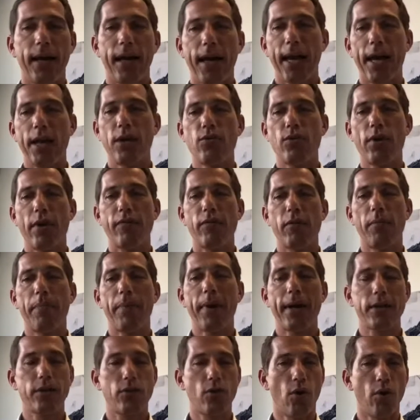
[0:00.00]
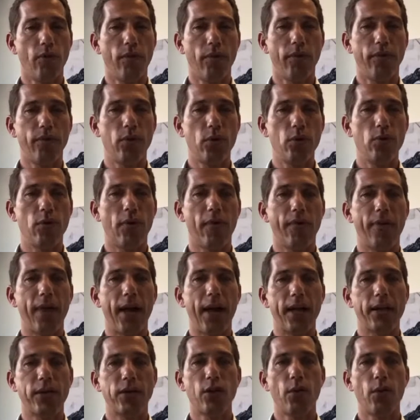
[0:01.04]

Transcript: and to have a best overview of that.